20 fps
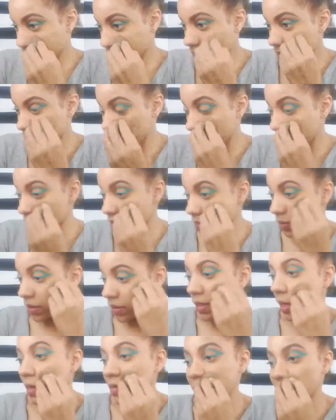So it's supposed to
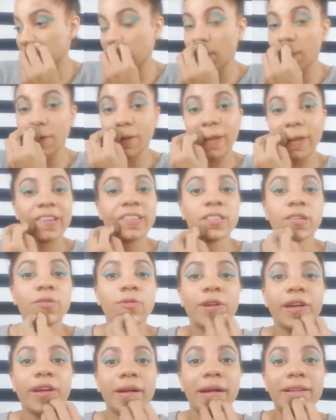be nice, long-lasting
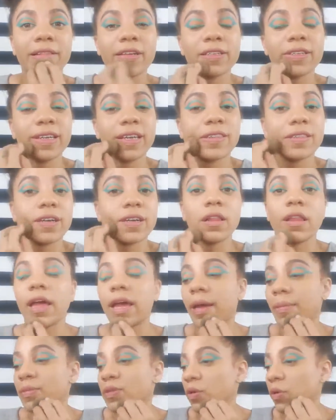wear. I looked at the
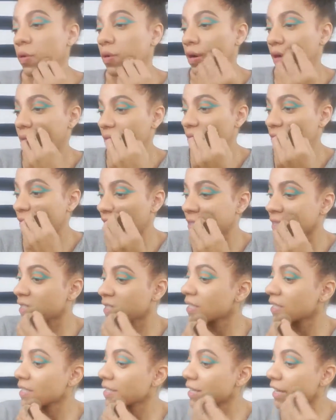claims on the Face
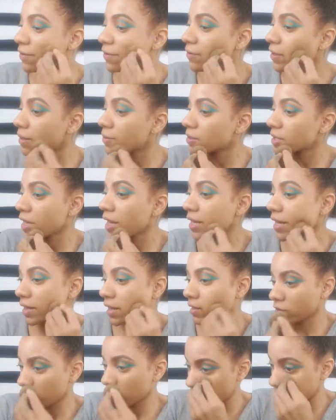Atelier website. I
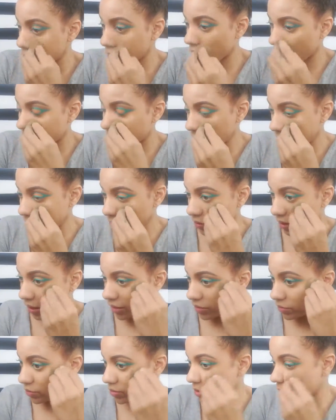like to do that when I'm
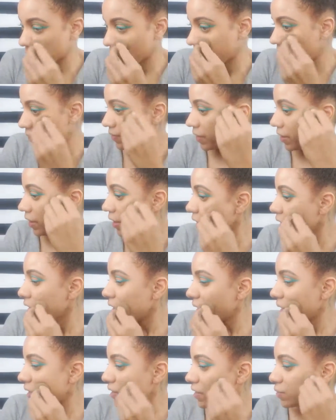trying new stuff.
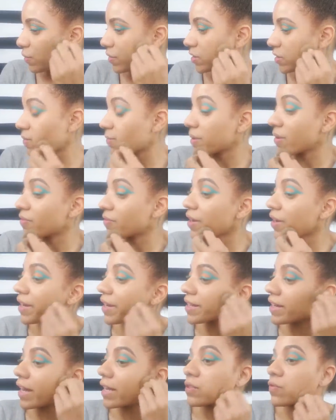And it's supposed to be
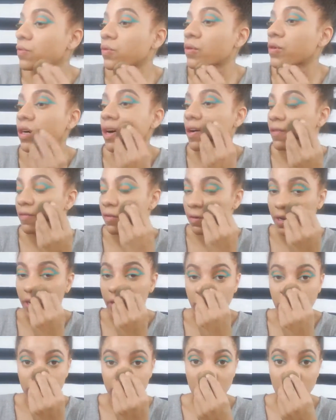very nice, full
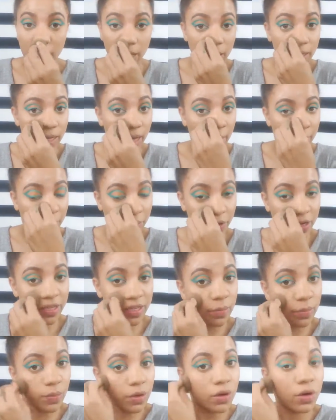coverage, yet
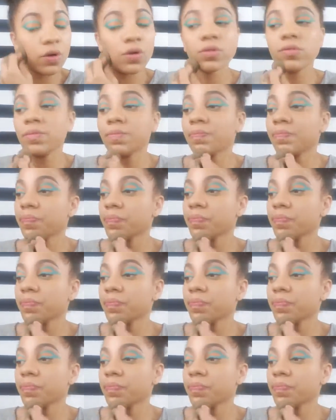breathable.